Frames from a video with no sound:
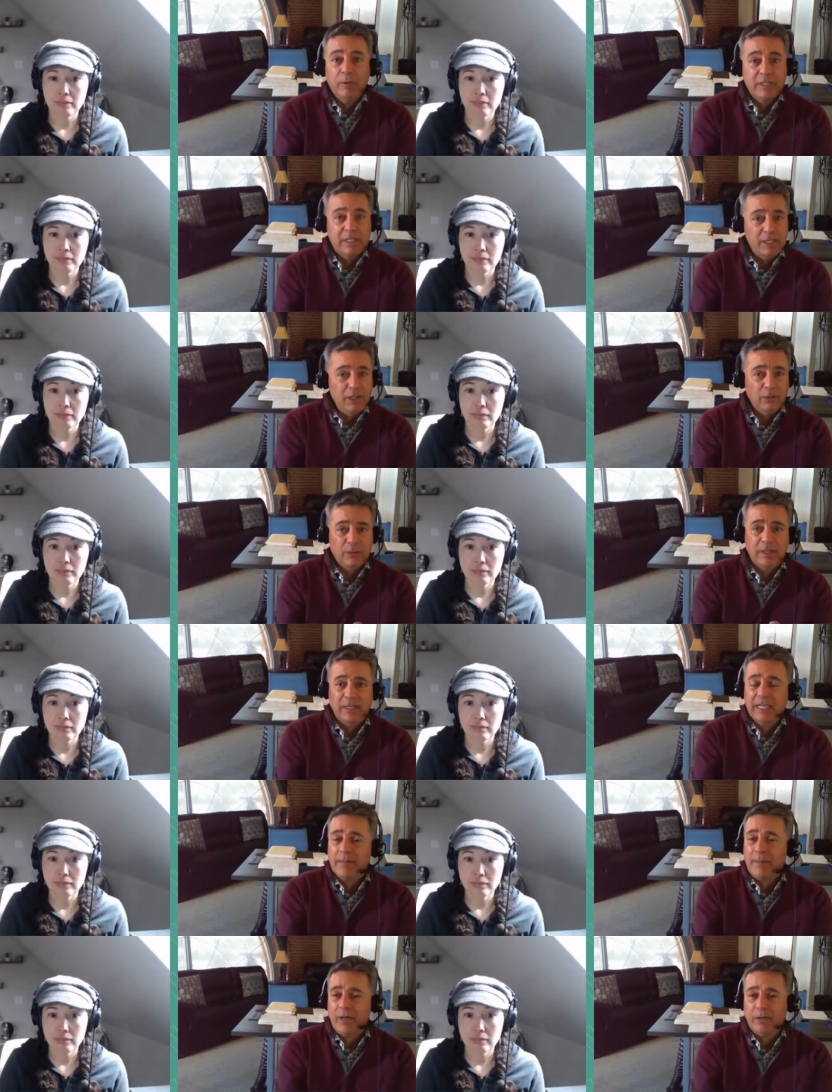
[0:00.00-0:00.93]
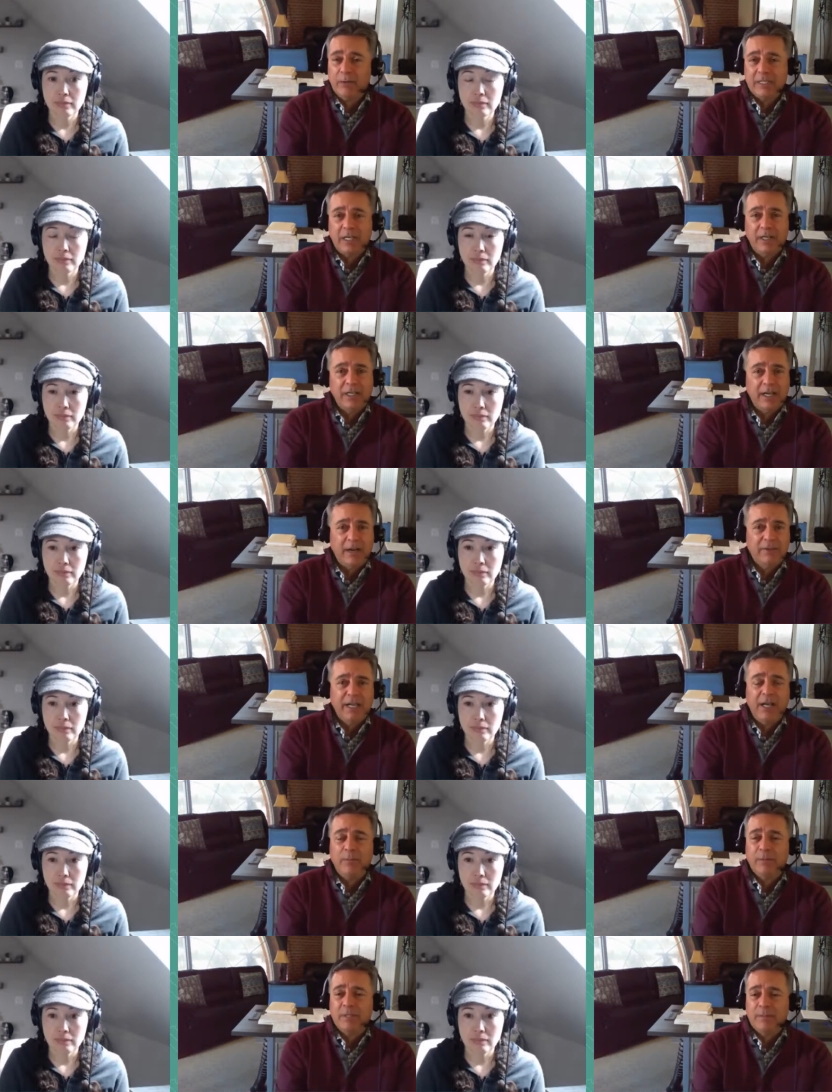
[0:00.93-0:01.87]
Speaker 1: It was, you know, think about it. It started off
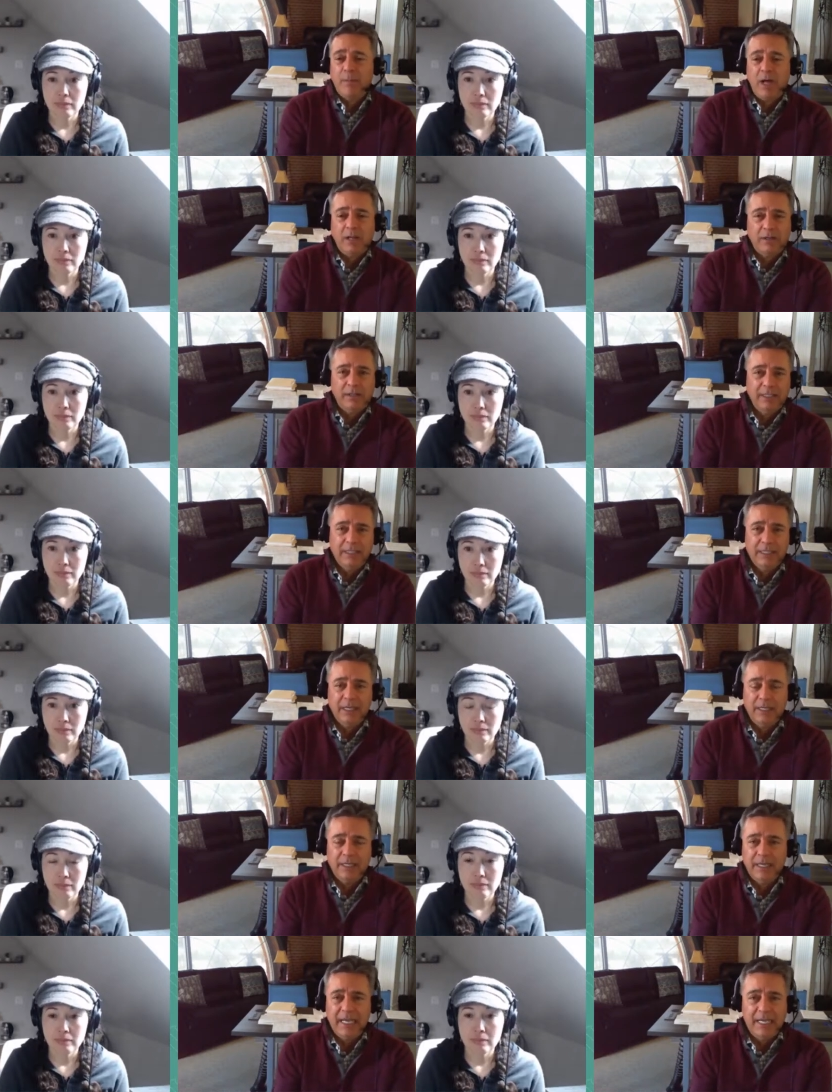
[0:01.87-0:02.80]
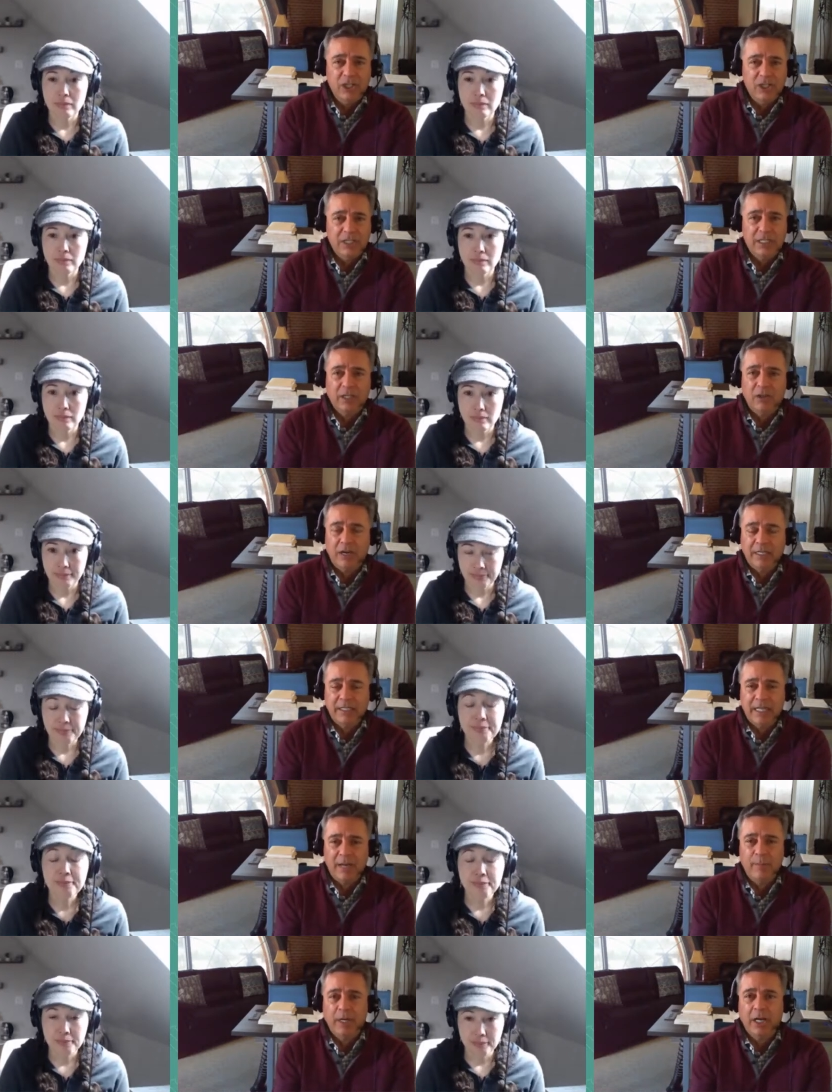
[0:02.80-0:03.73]
to help the smaller in, uh, agent a long
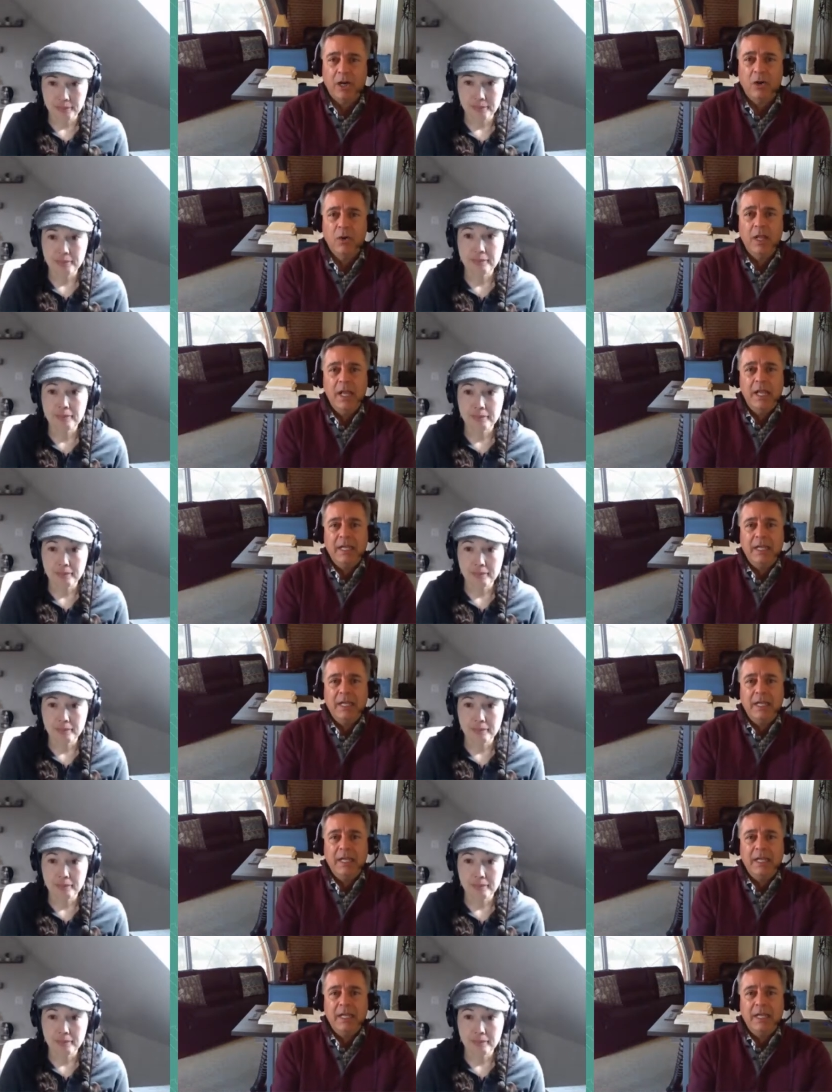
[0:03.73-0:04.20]
time ago.